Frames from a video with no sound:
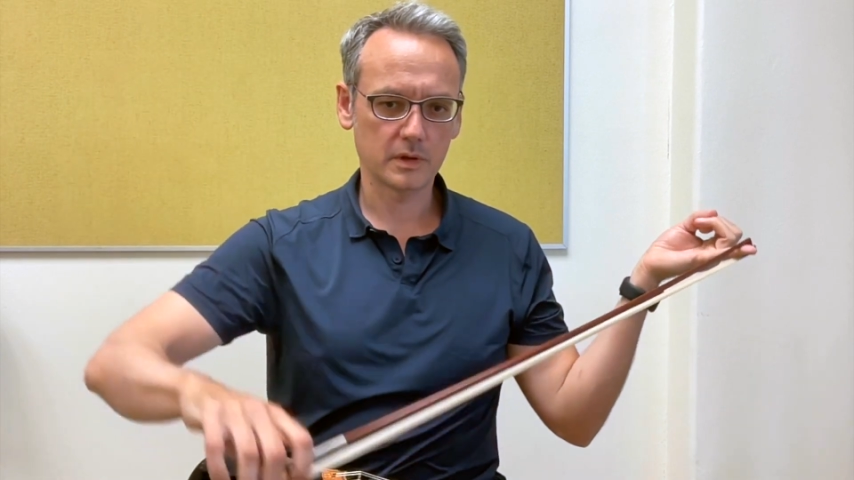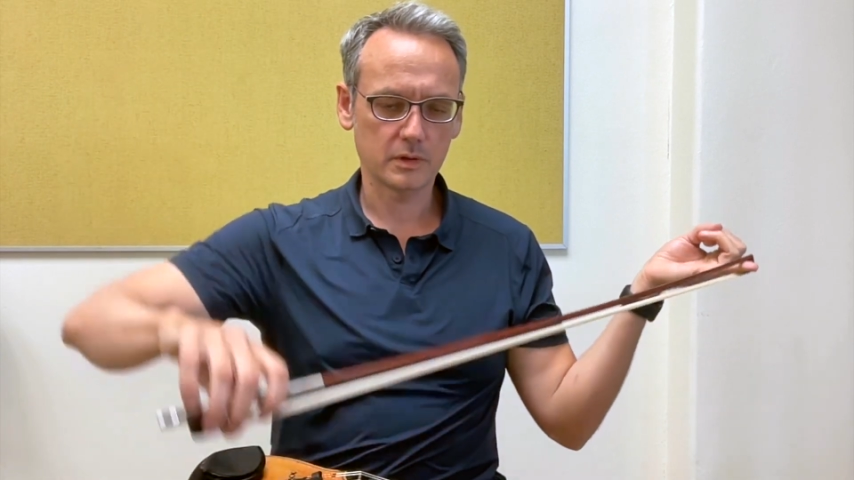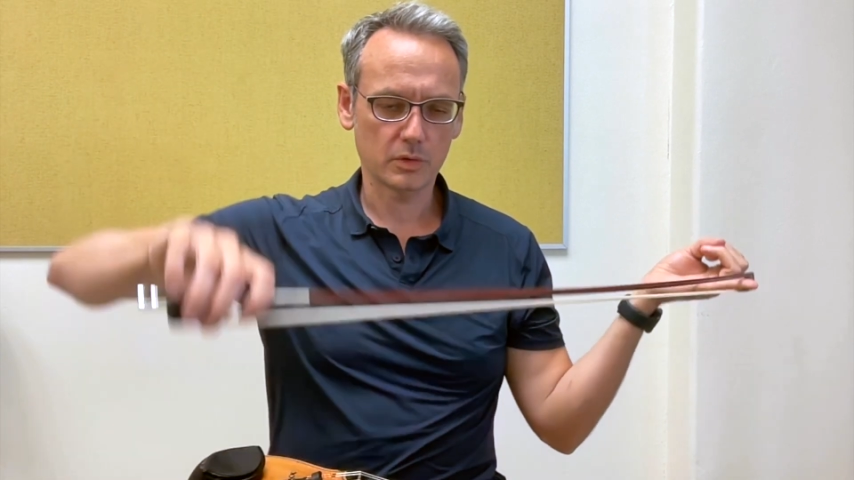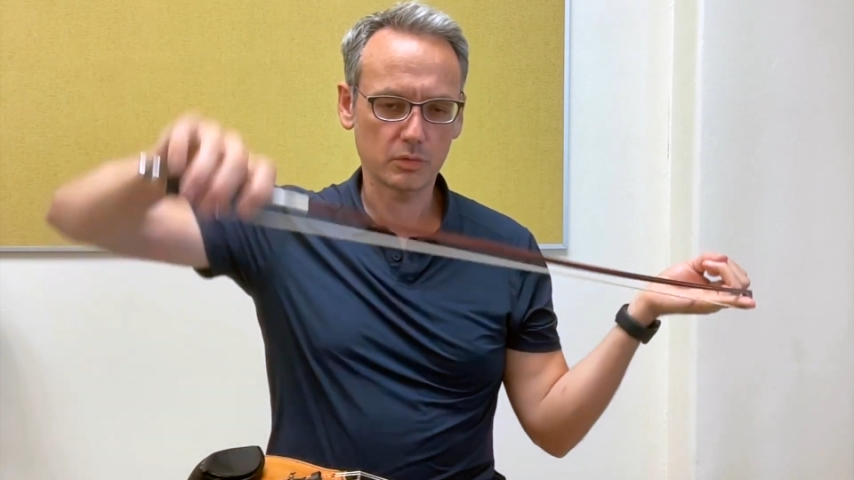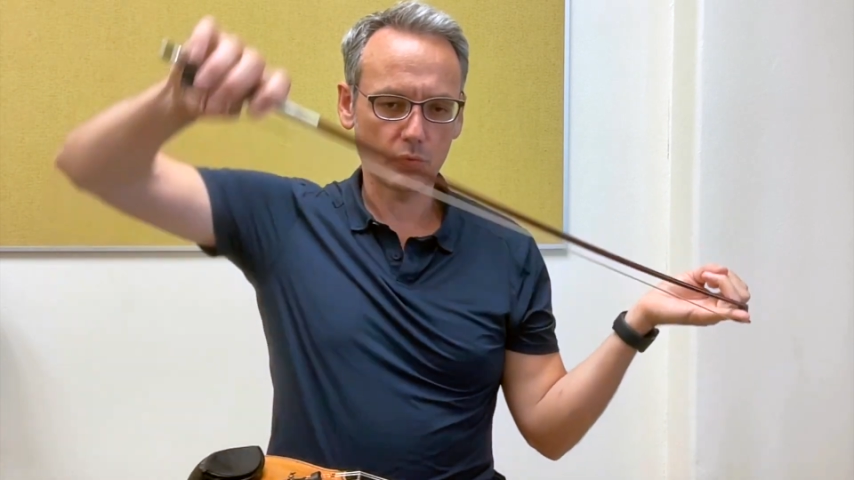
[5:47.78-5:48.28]

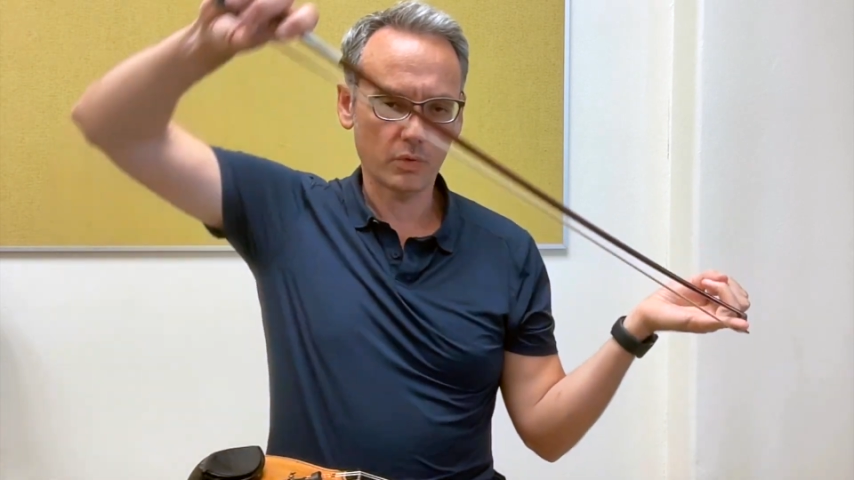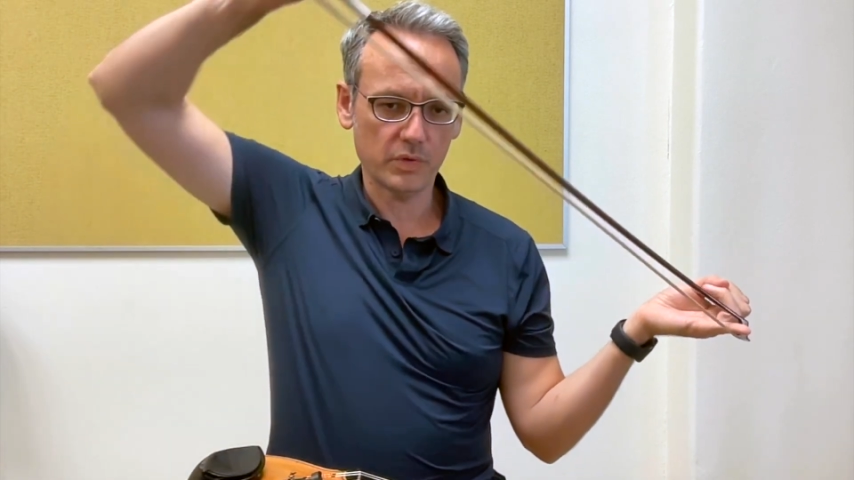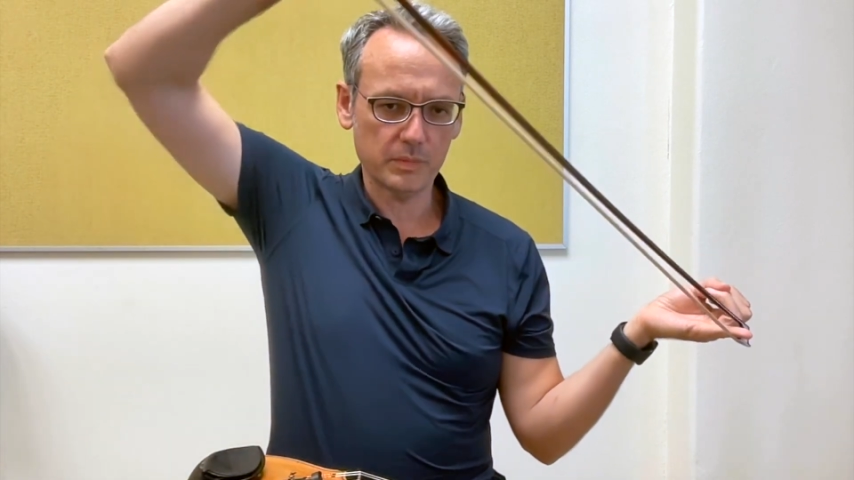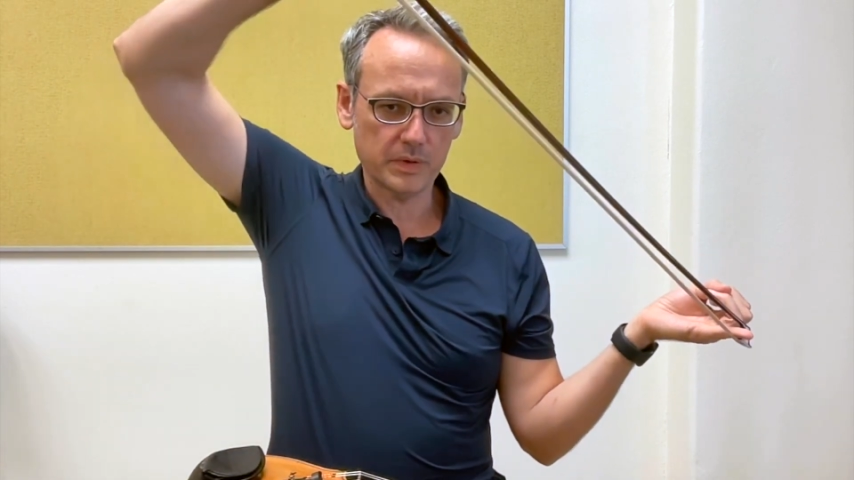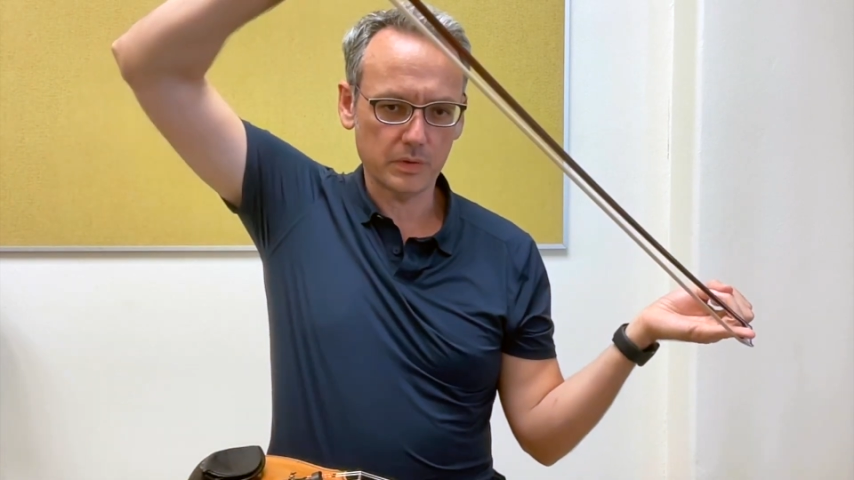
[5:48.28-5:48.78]
or roll the
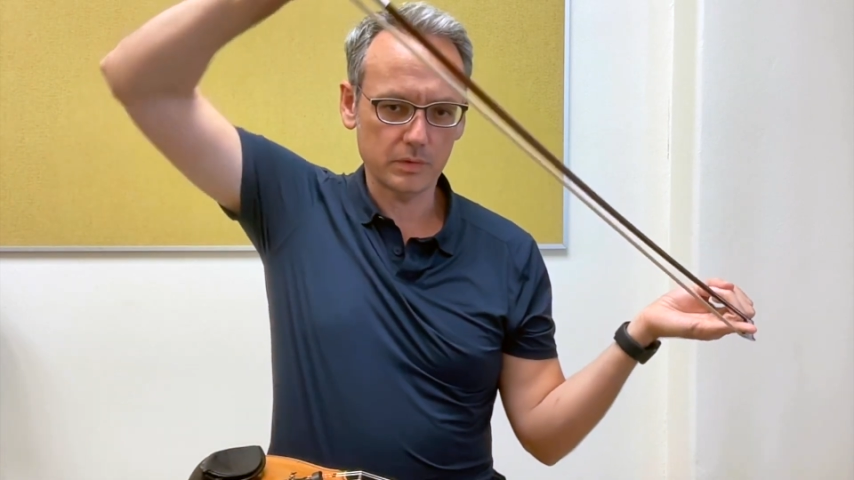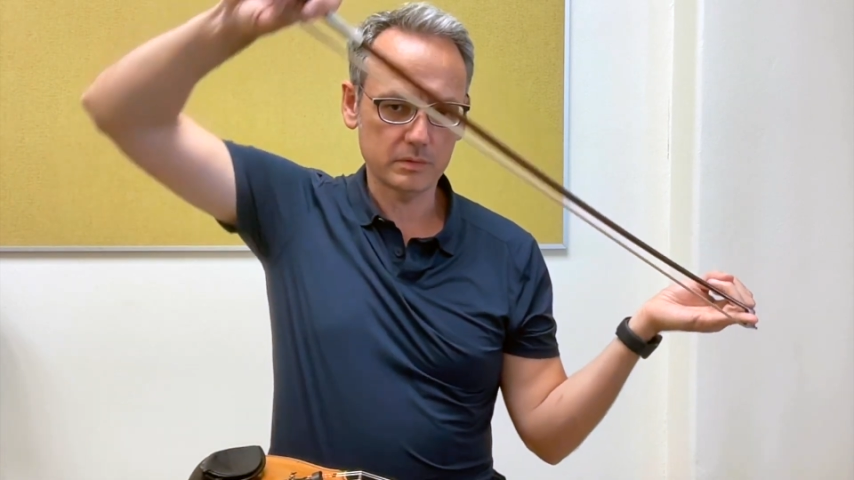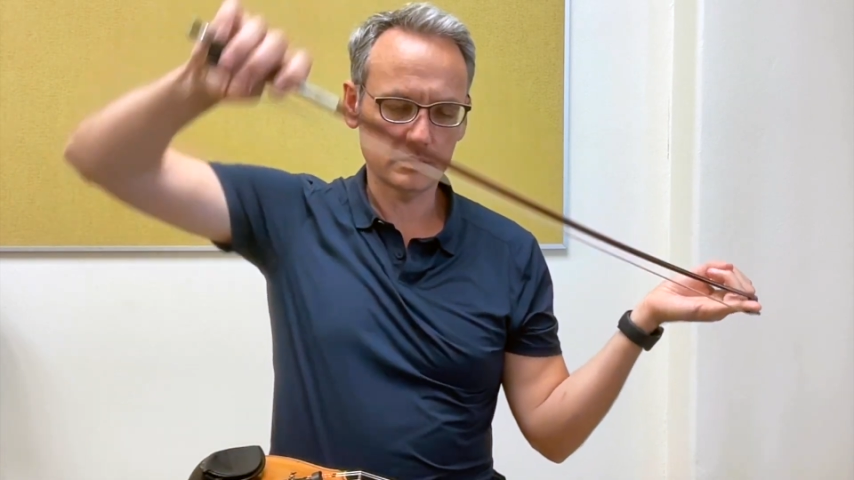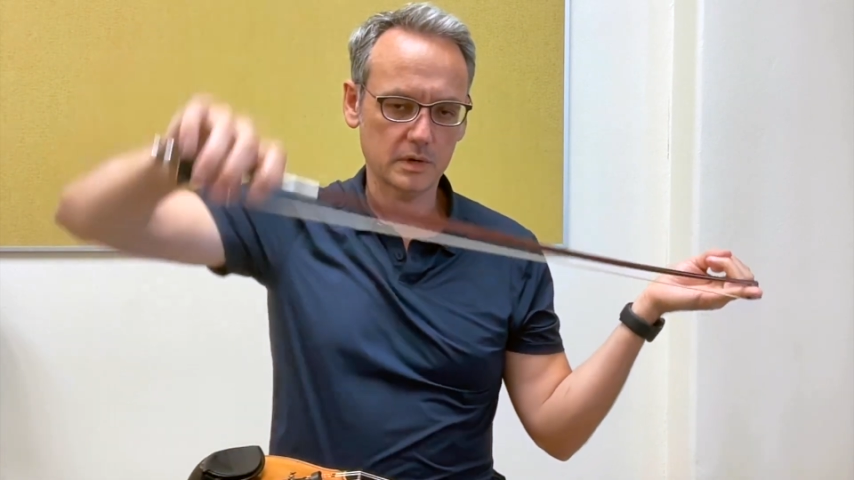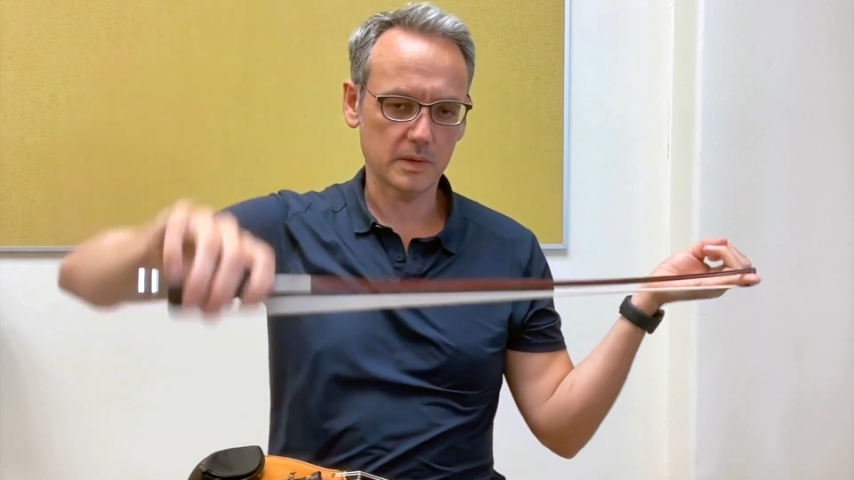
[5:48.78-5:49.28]
bow
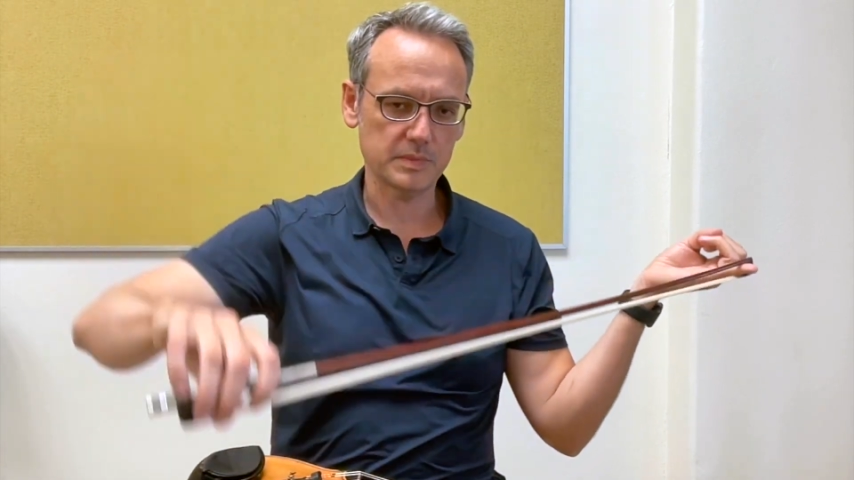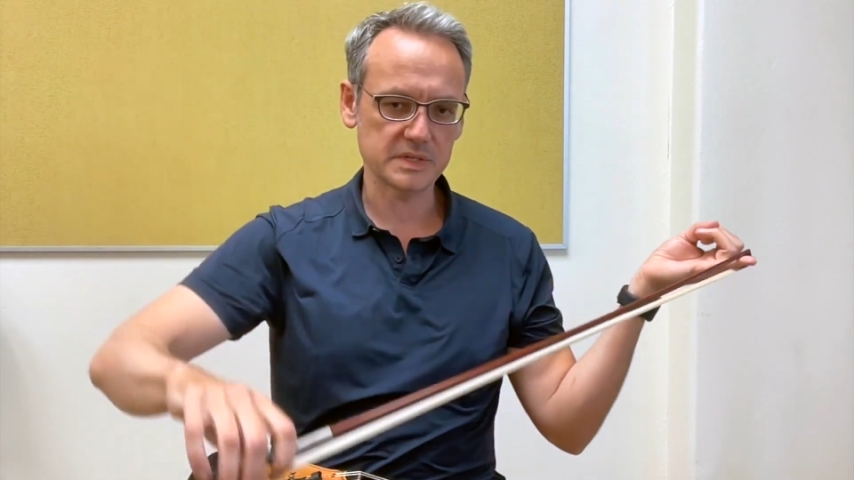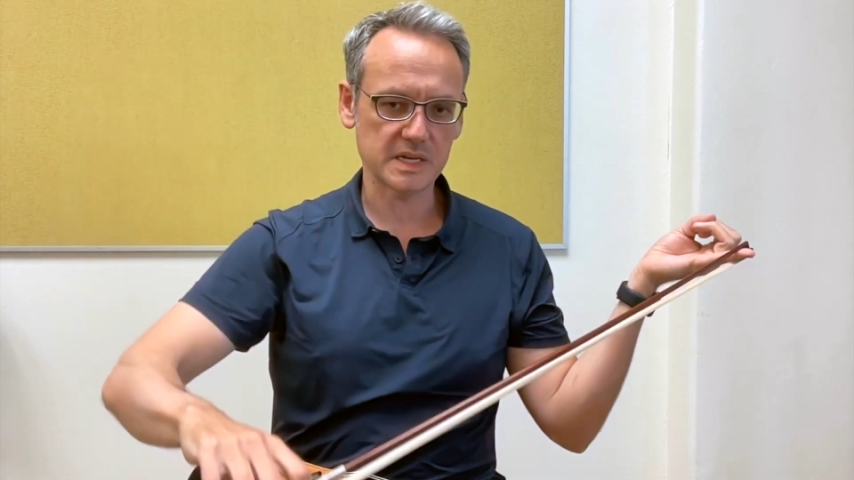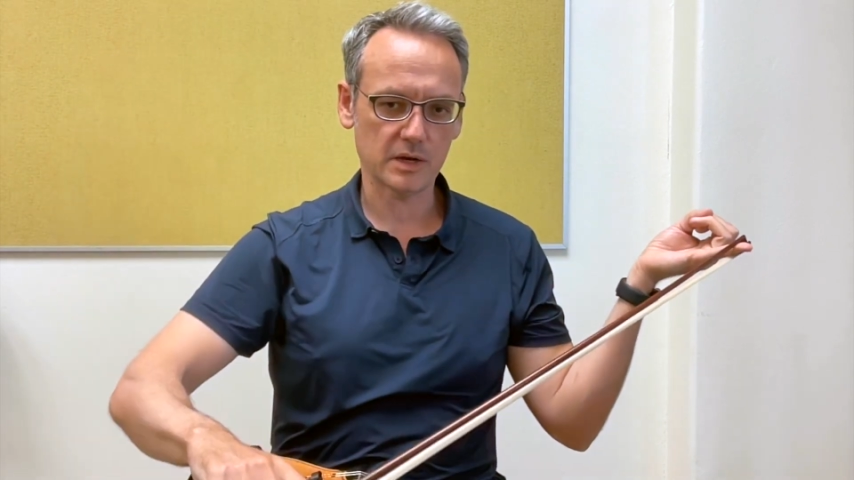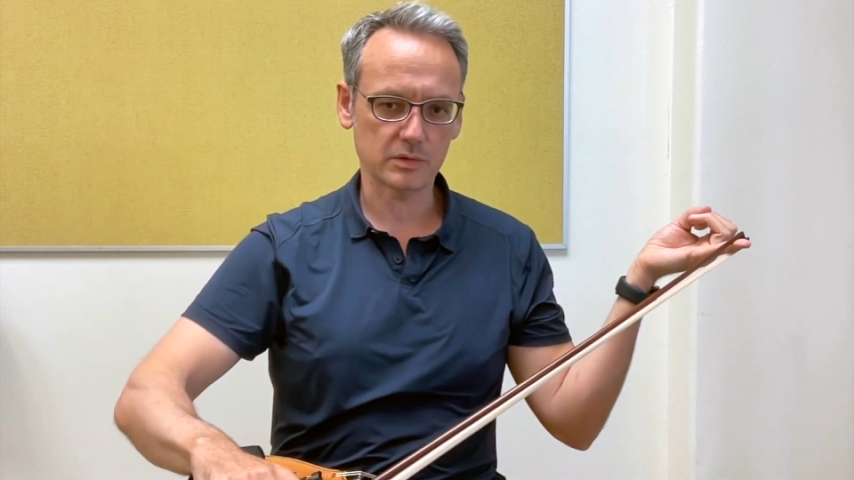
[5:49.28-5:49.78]
up and
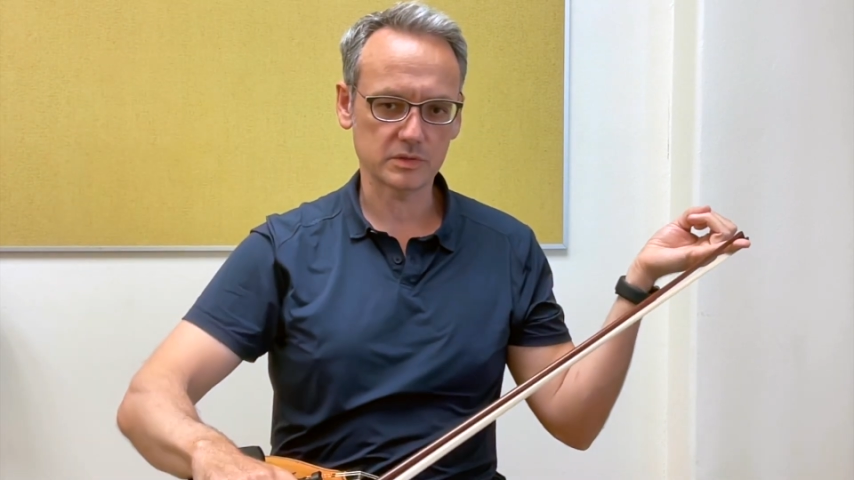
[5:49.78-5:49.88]
down.